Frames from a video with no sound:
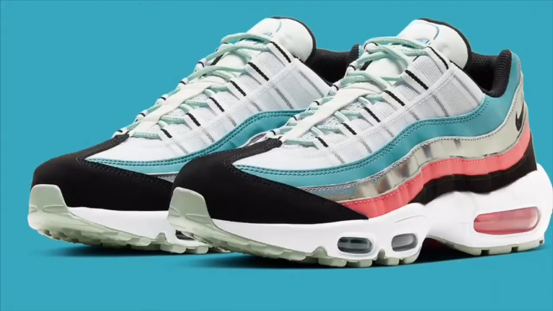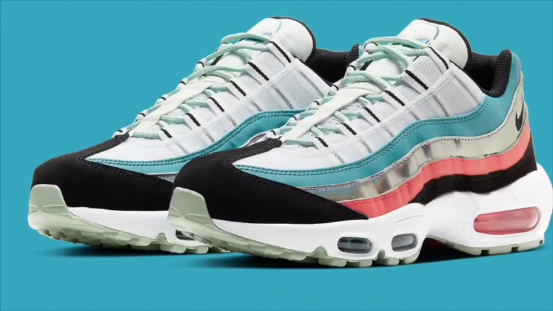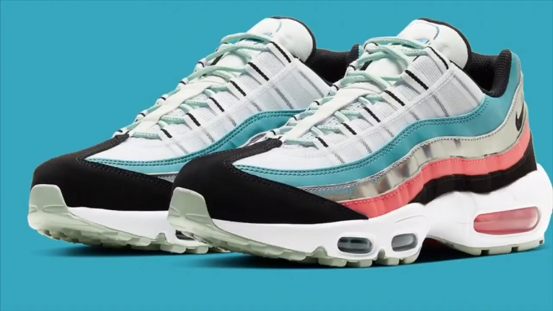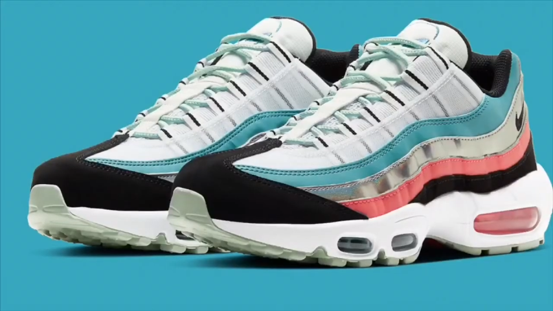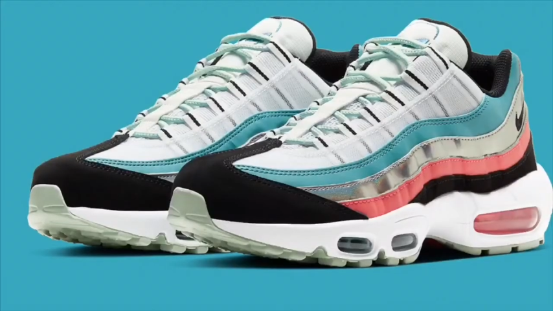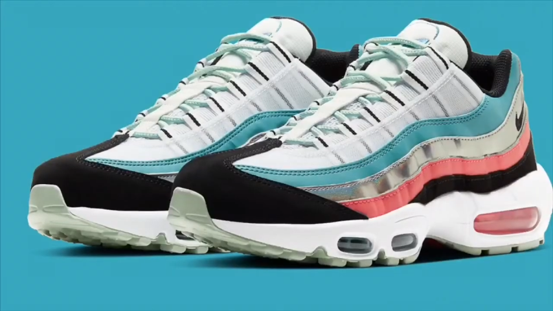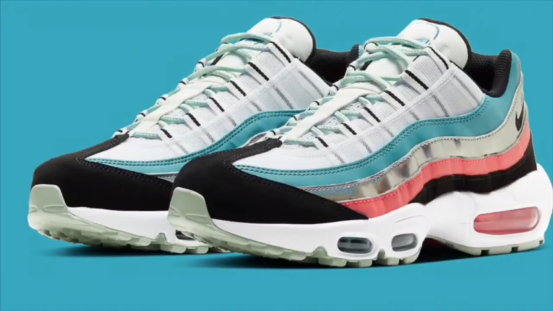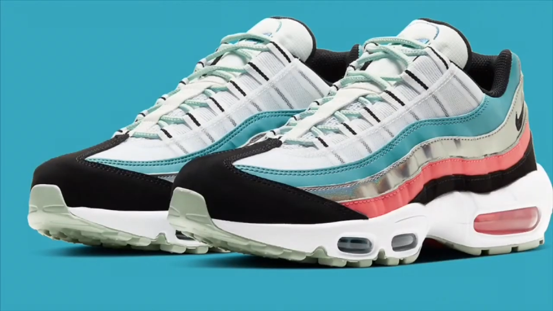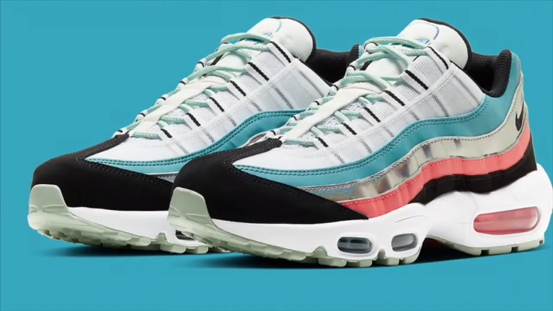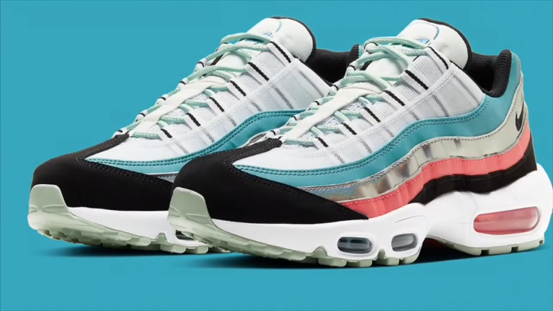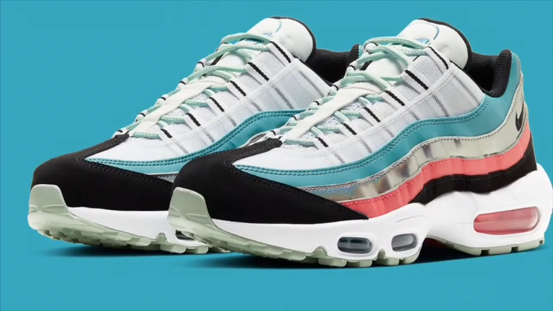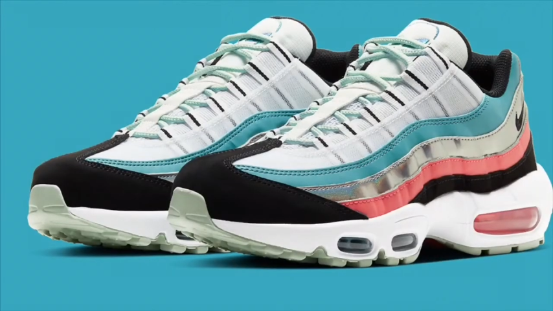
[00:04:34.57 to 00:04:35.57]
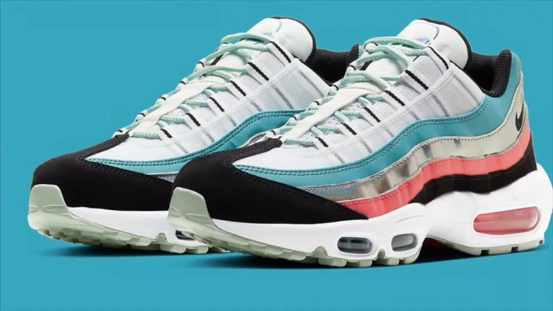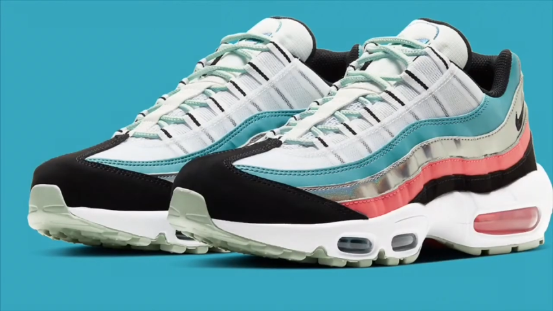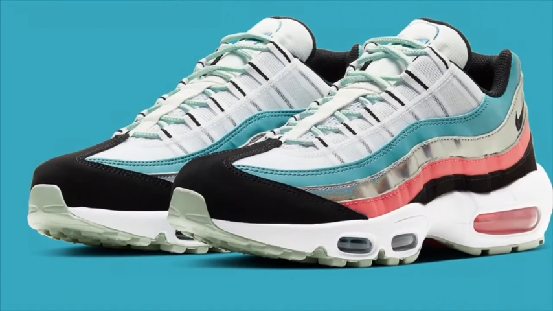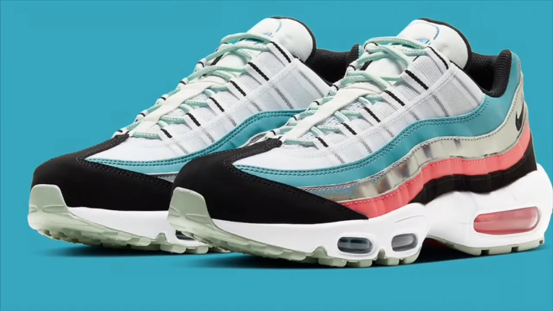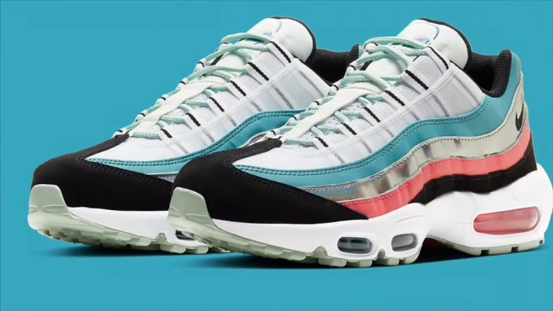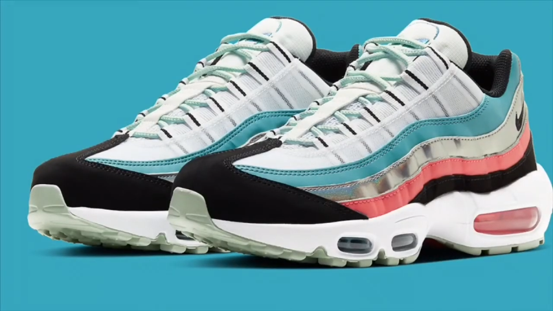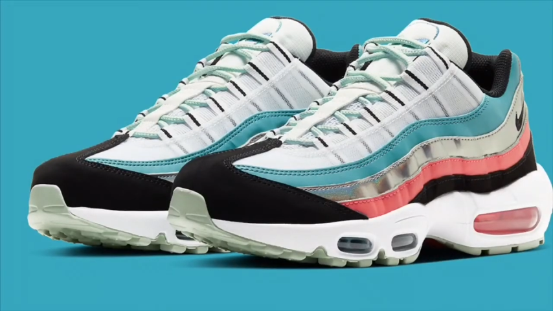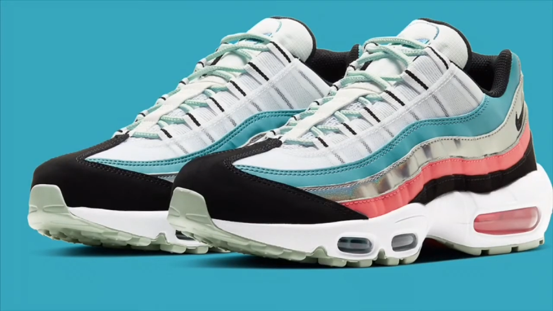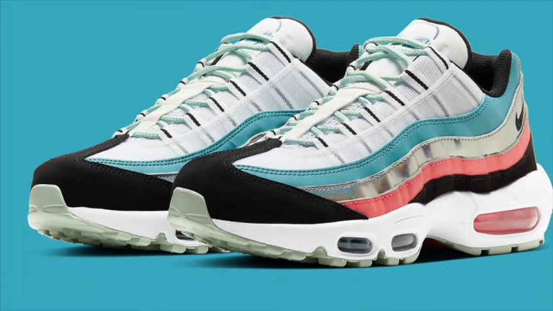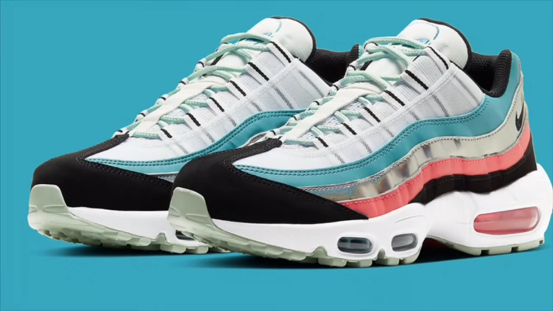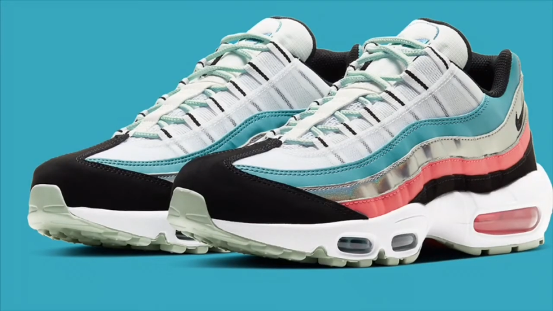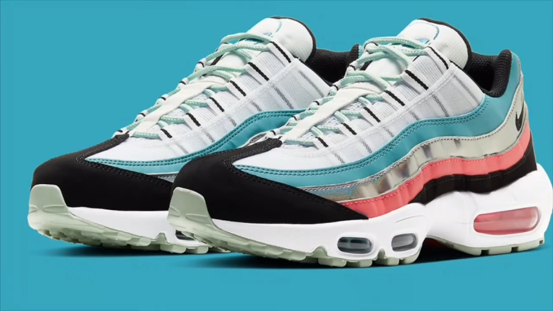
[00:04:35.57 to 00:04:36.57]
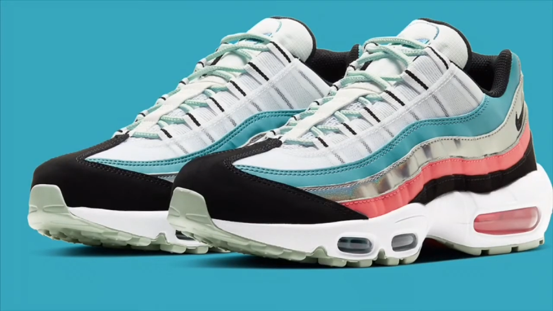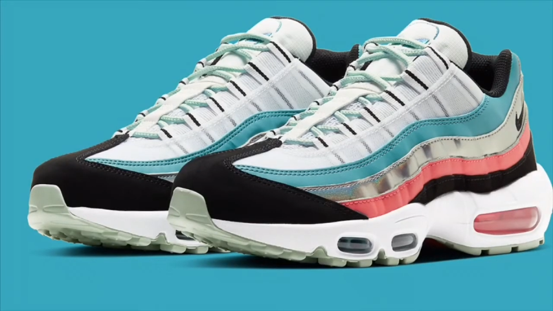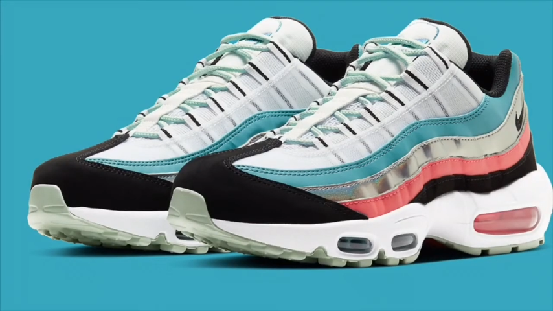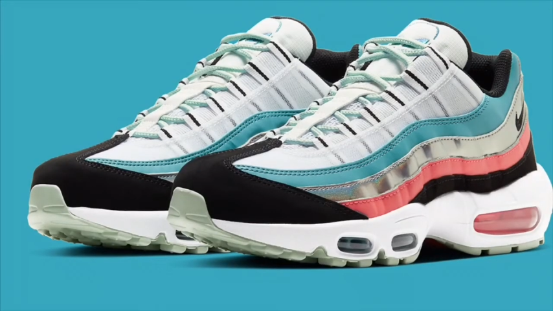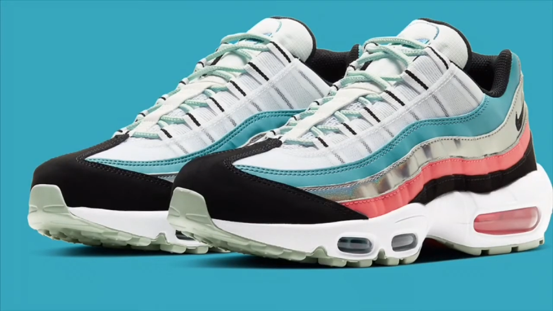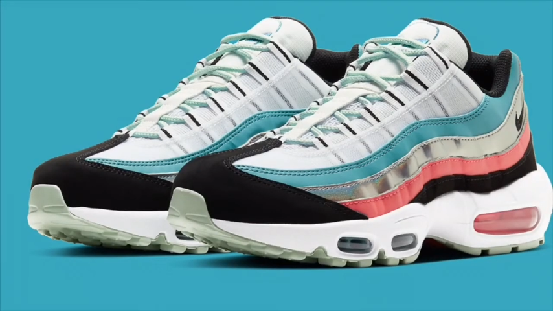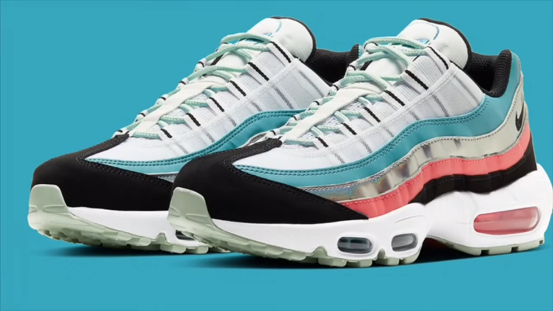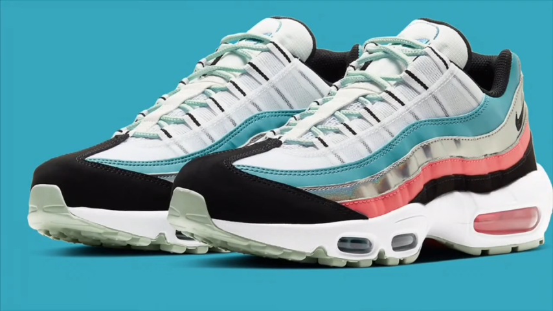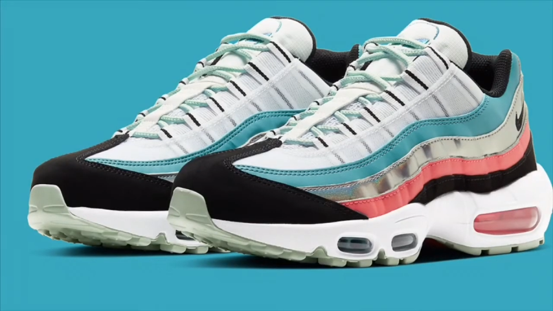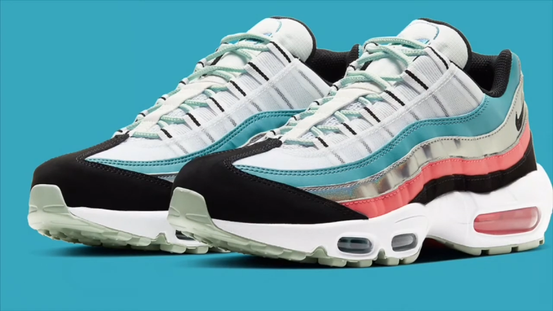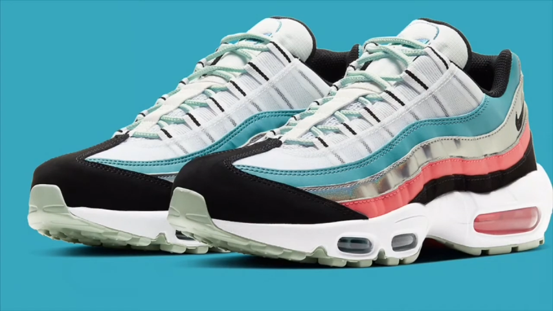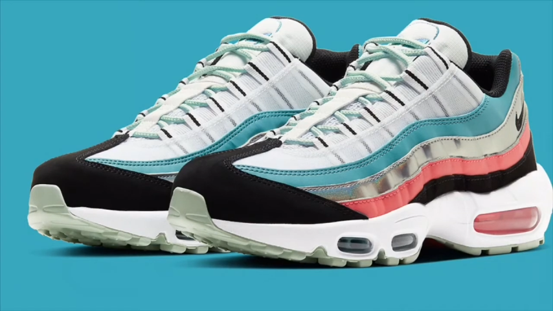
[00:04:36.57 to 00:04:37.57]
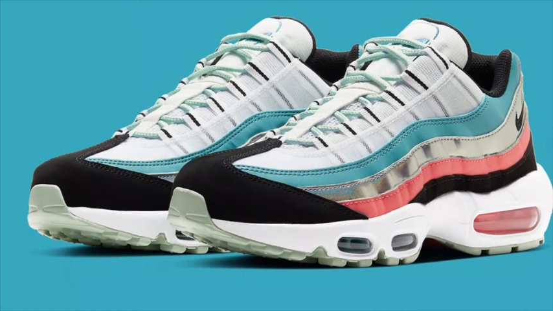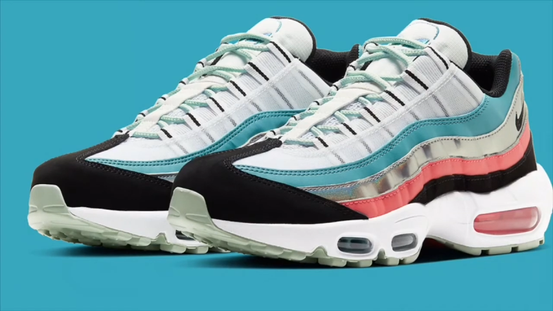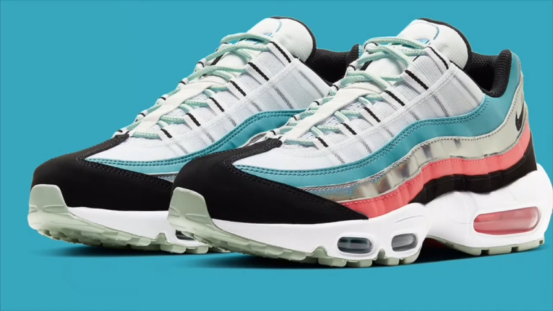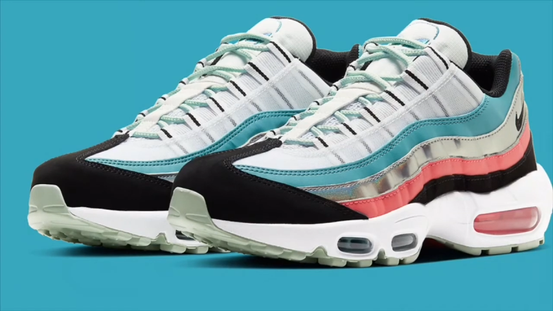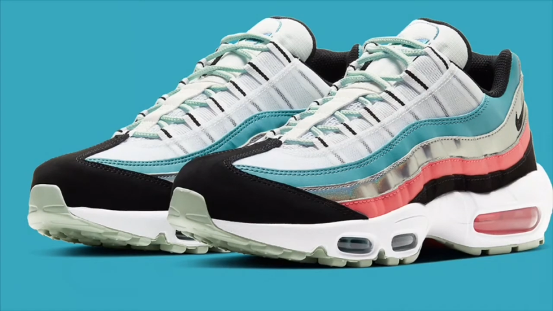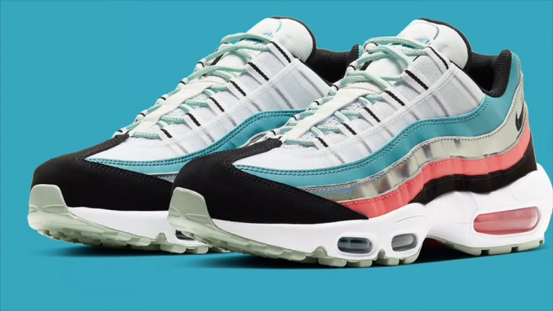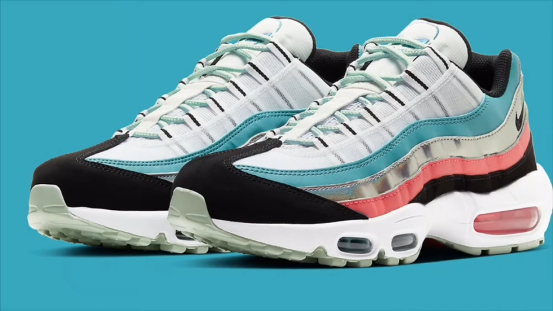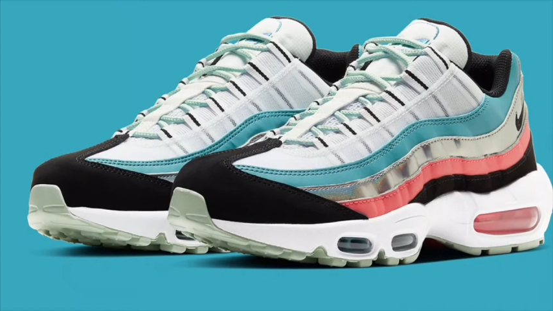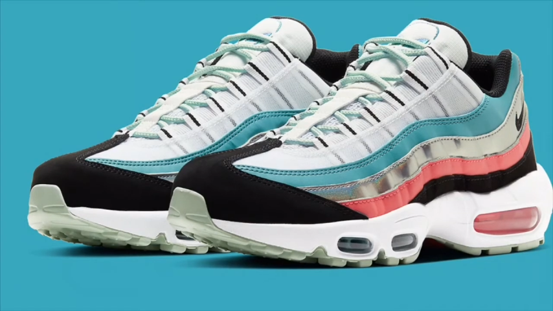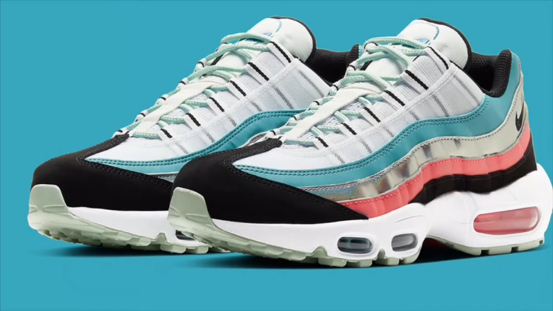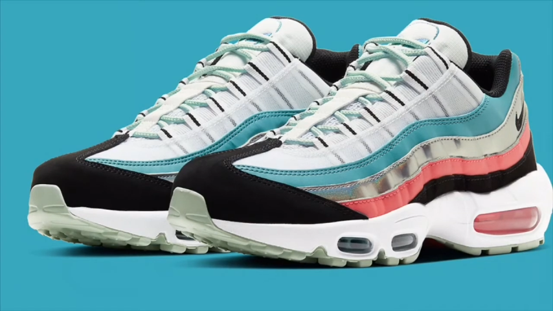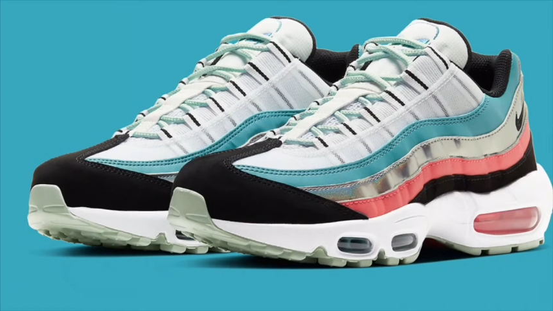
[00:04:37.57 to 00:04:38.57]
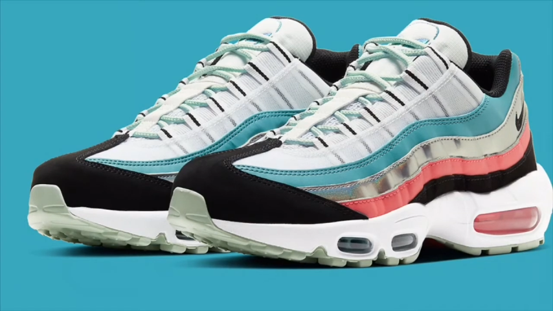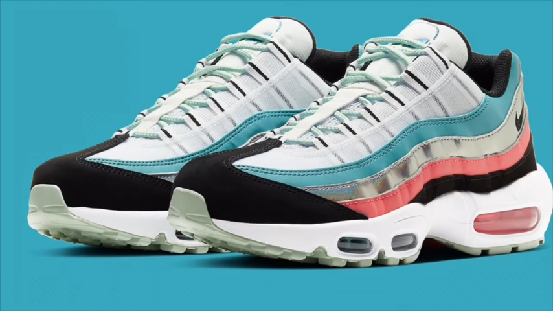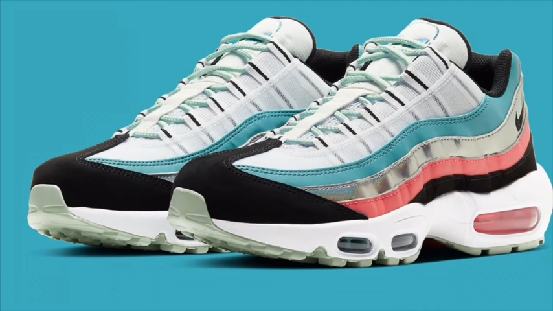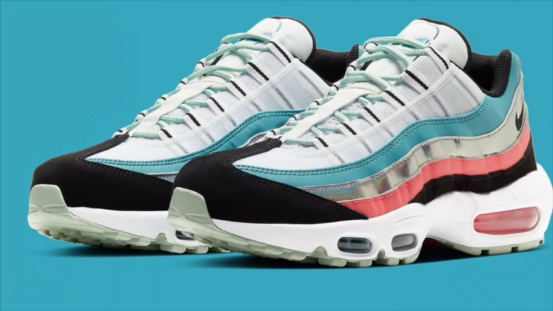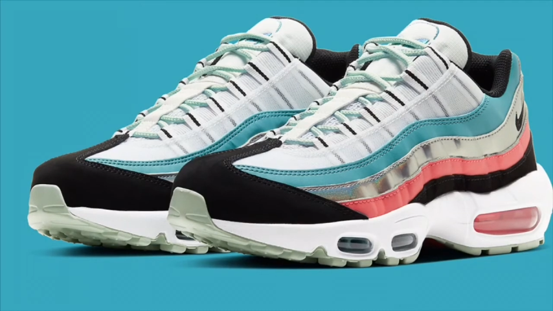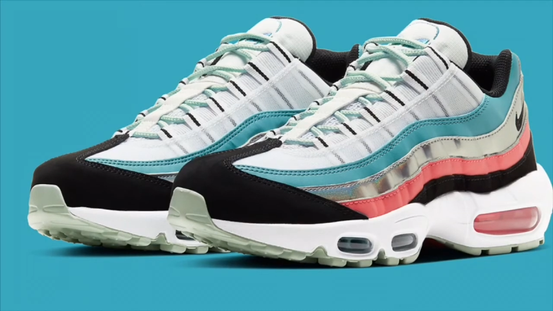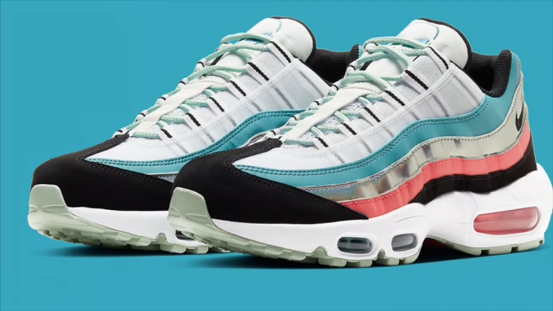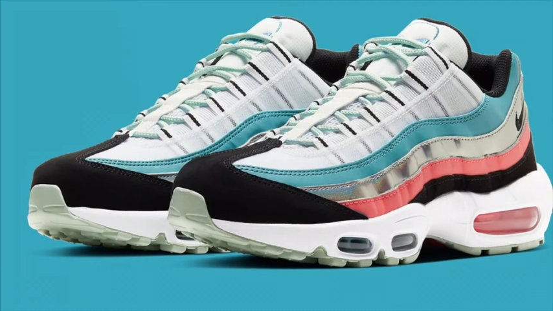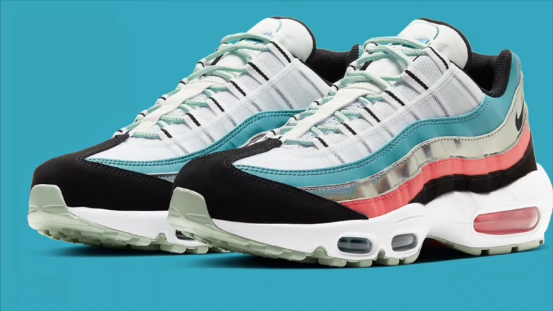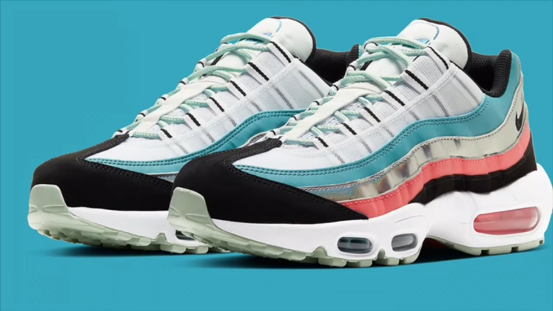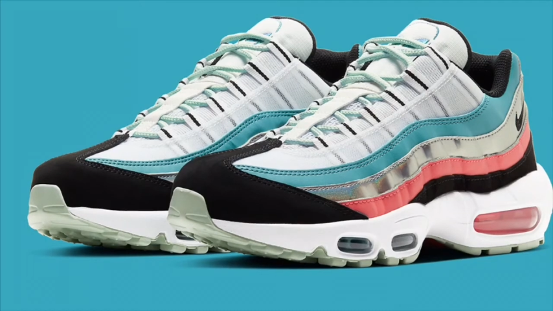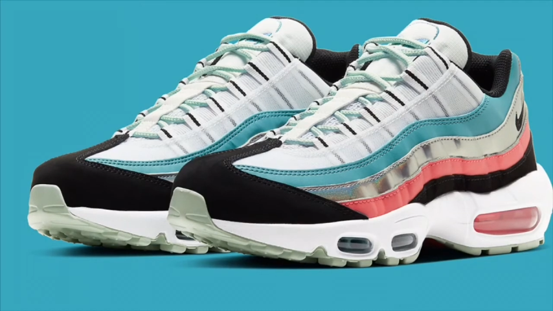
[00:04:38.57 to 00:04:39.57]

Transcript: Nobody's mouth can be seen.